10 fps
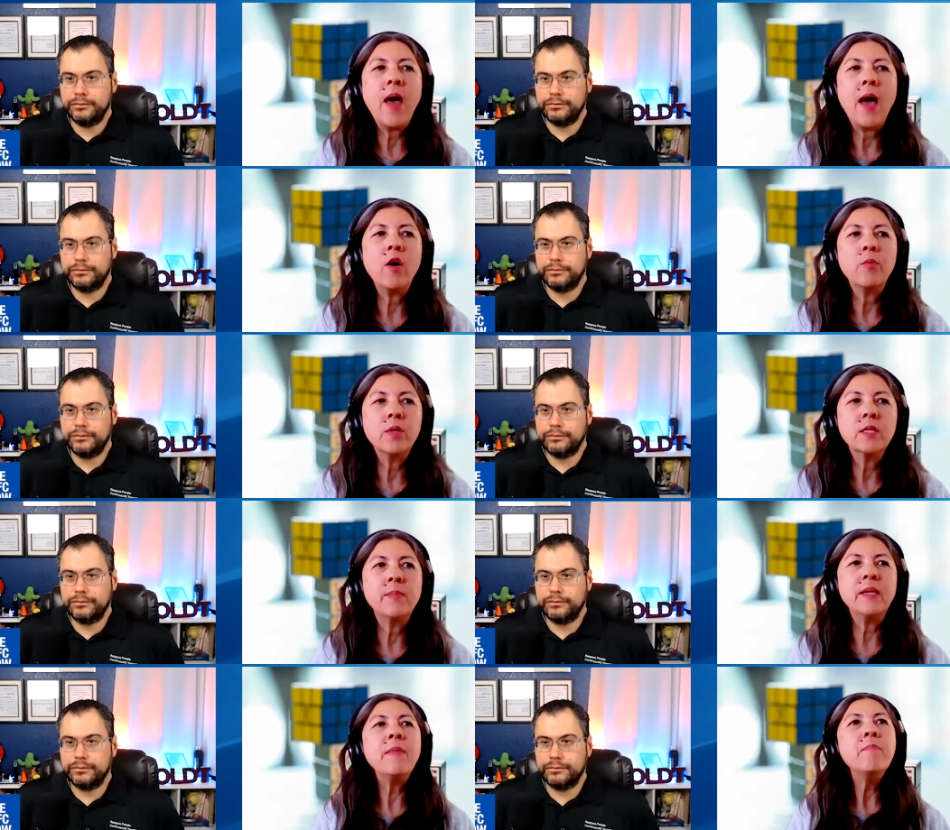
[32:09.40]
Speaker 1: that are
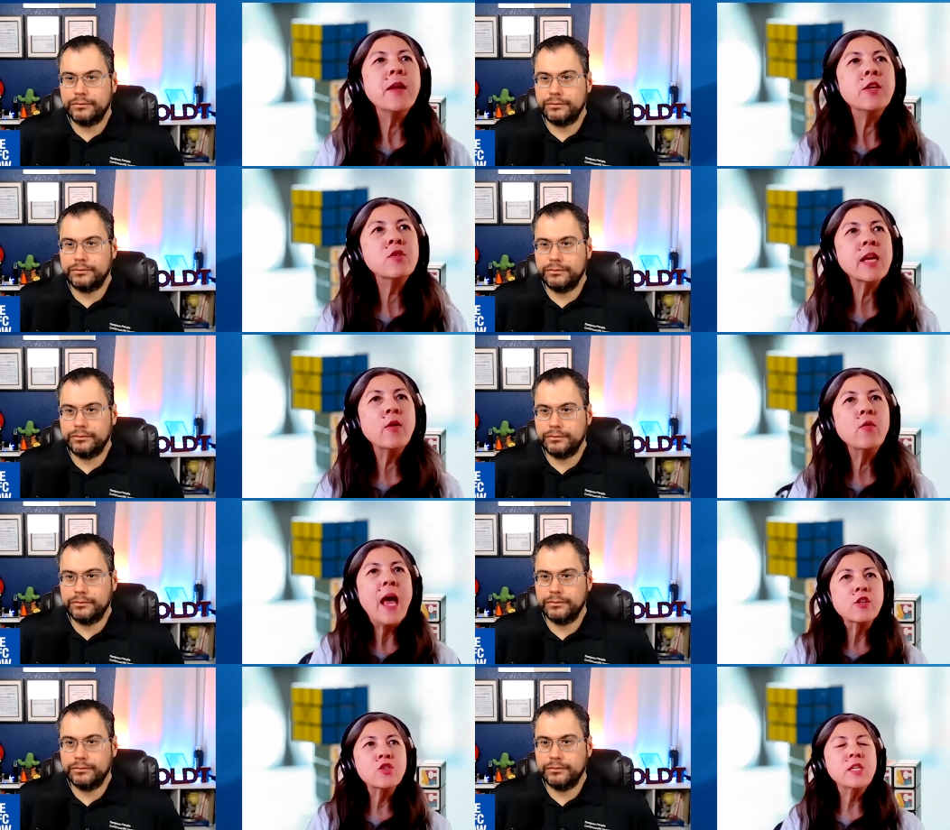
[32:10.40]
participating and mentors i
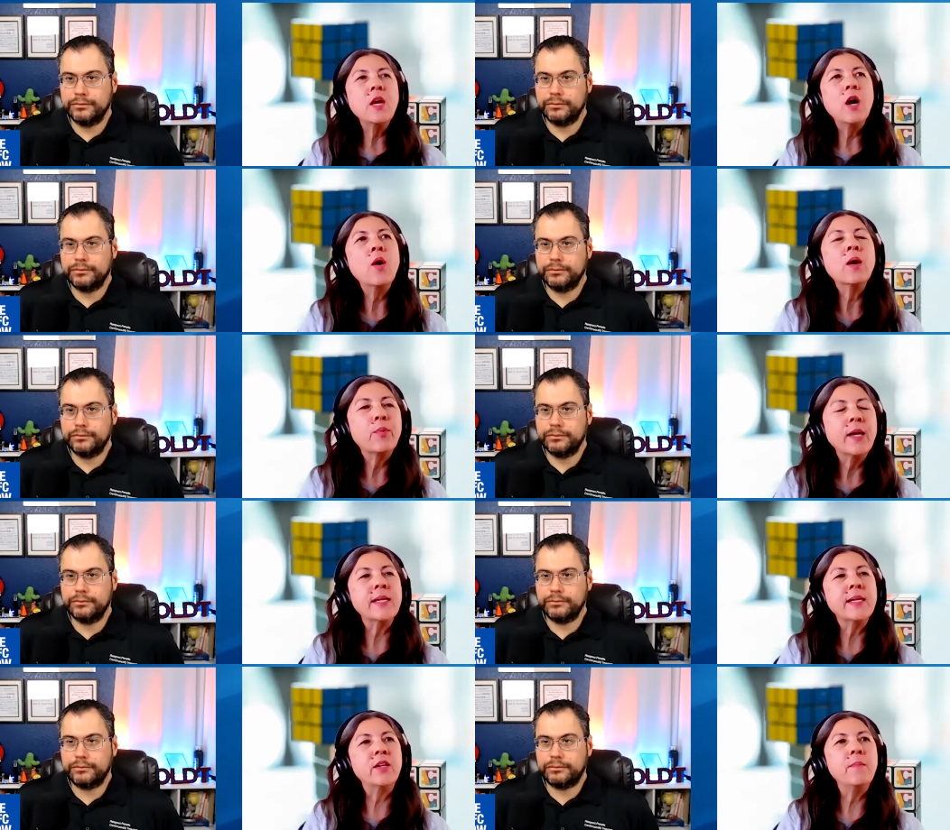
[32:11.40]
don't actually know our
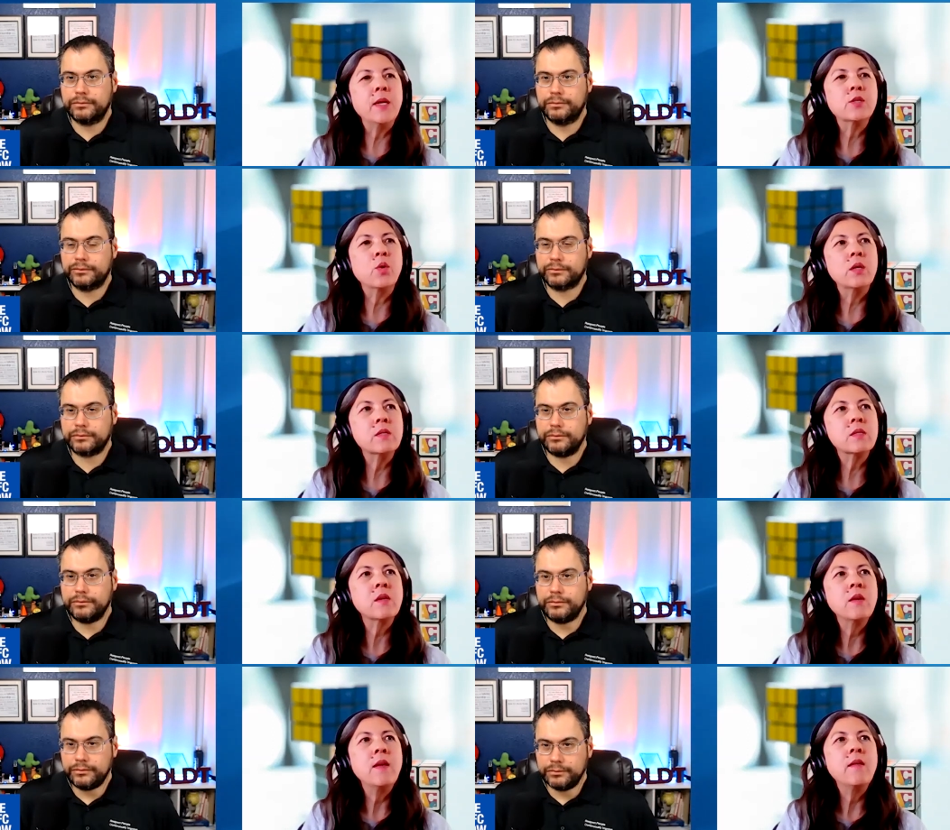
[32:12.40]
breakdown of
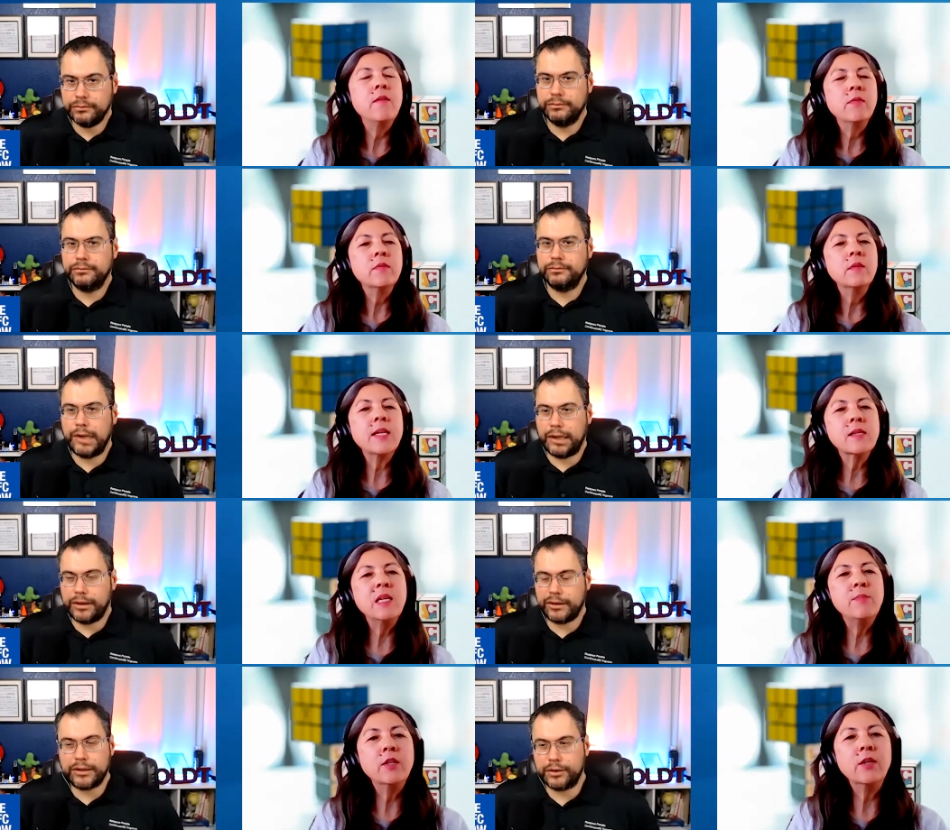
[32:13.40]
mentors that's i
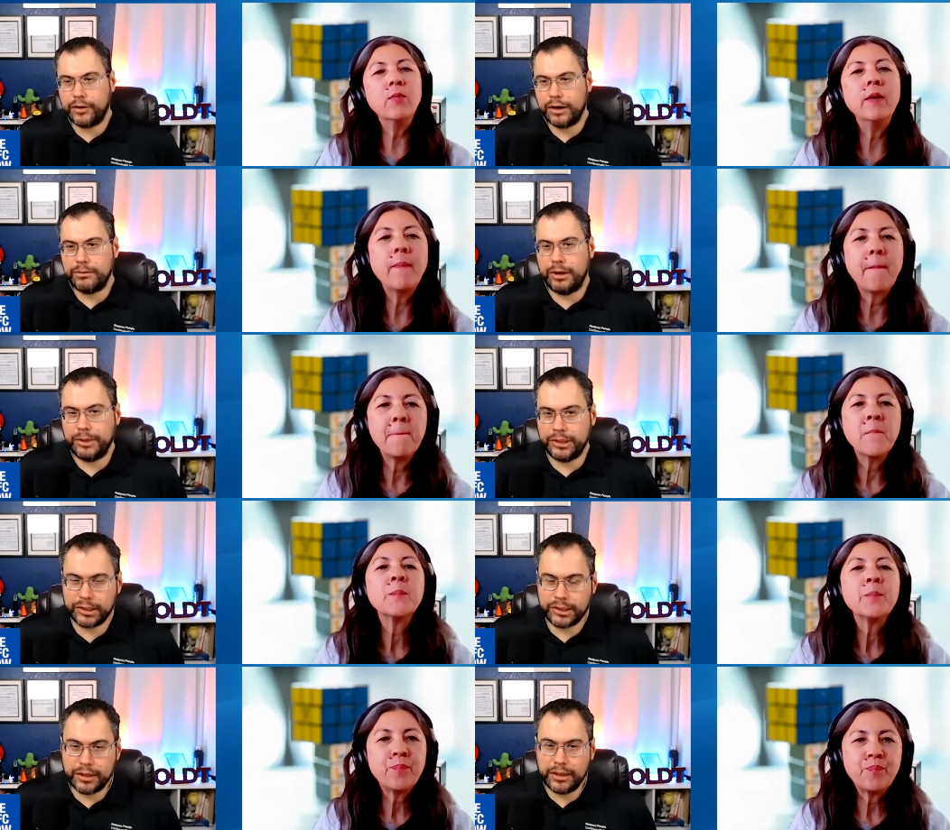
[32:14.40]
think that's incredible
Speaker 2: one. i mean
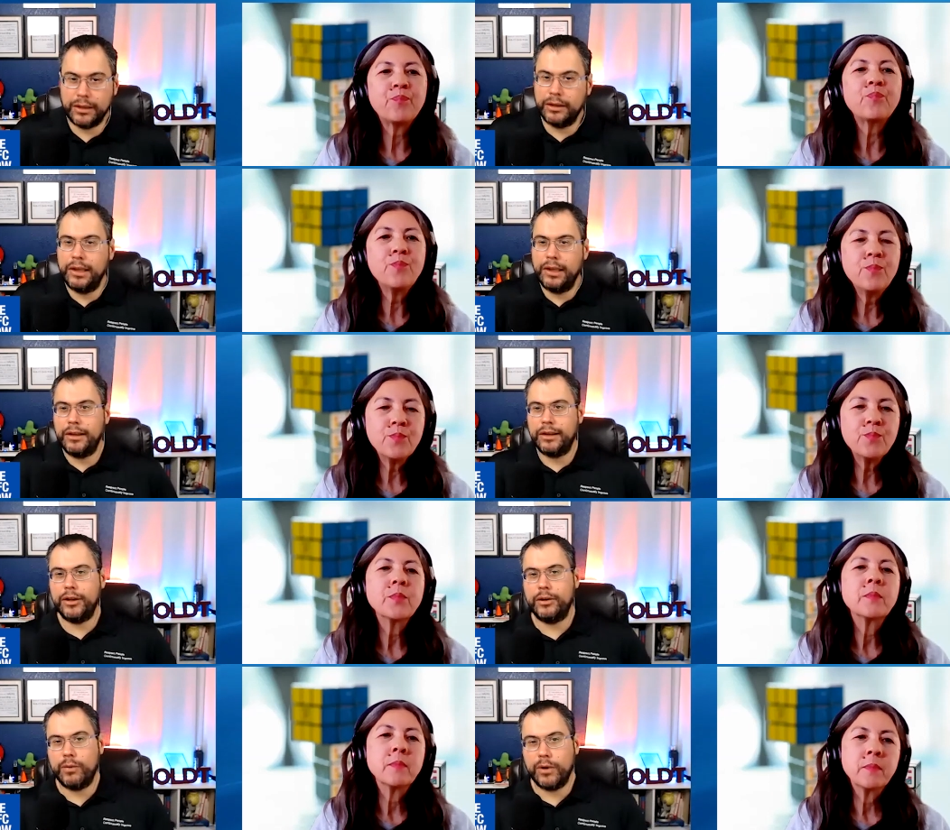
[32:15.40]
just on the
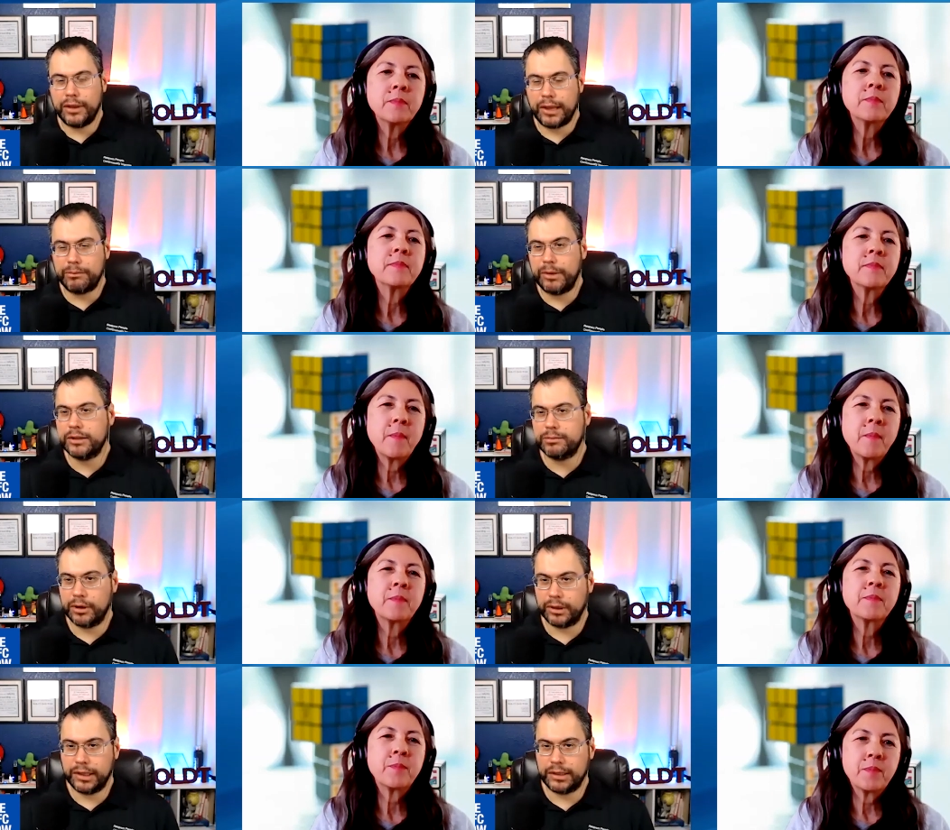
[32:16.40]
you know where that
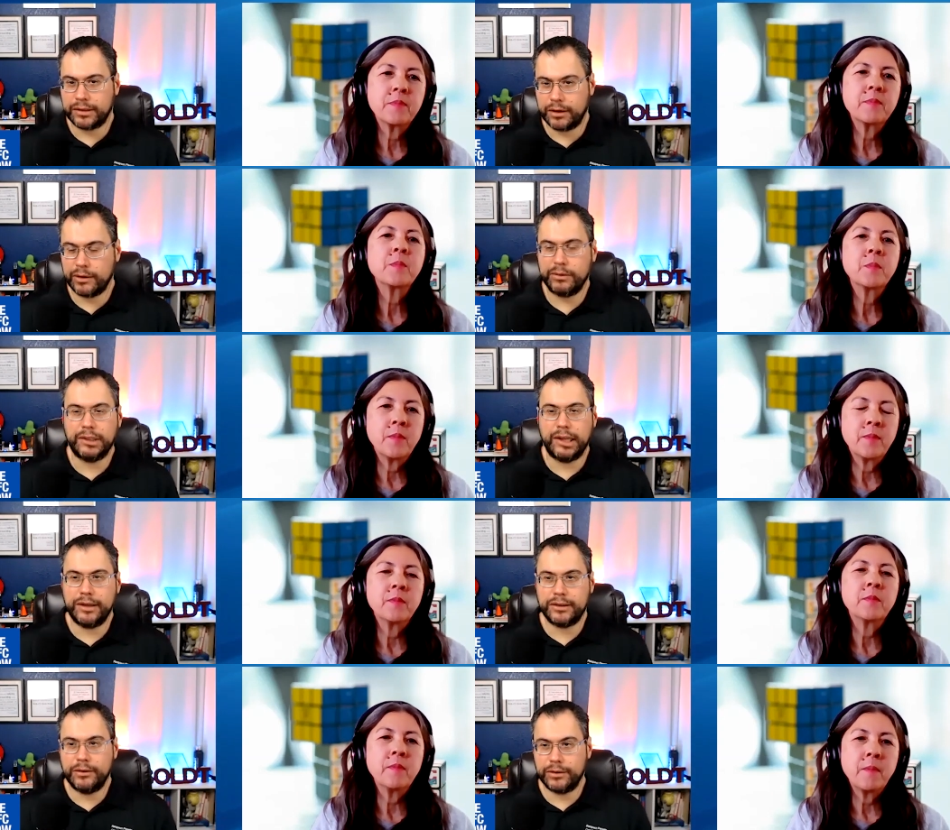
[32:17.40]
benchmark is starting with the high
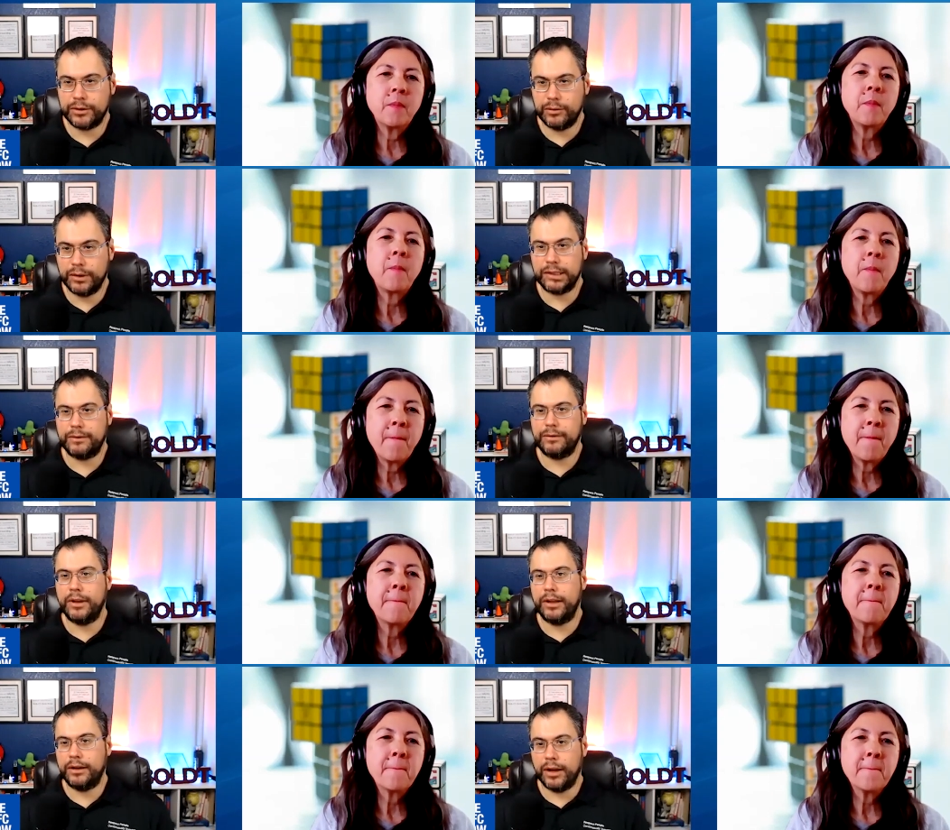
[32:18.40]
school students at,
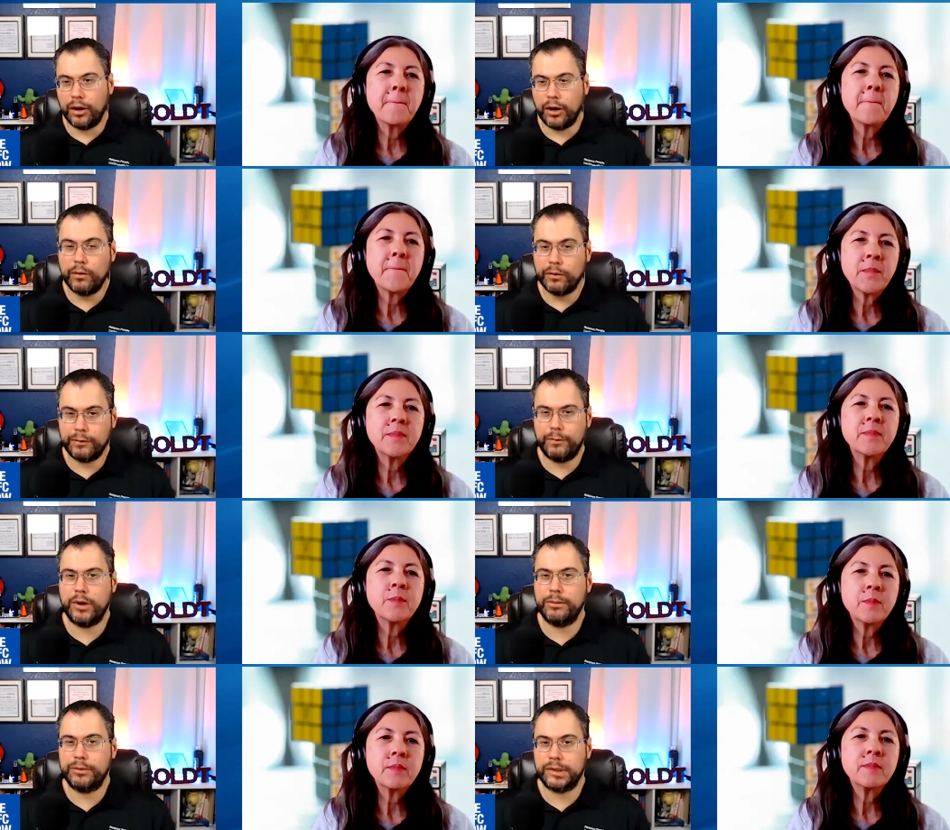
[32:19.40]
at over
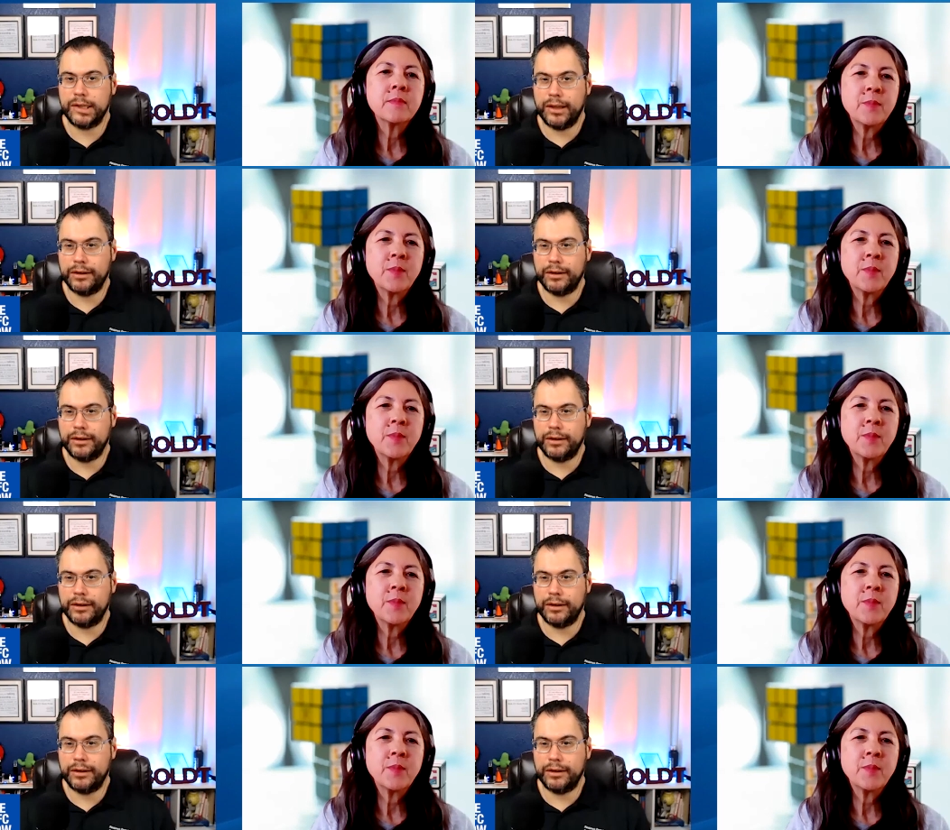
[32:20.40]
40 percent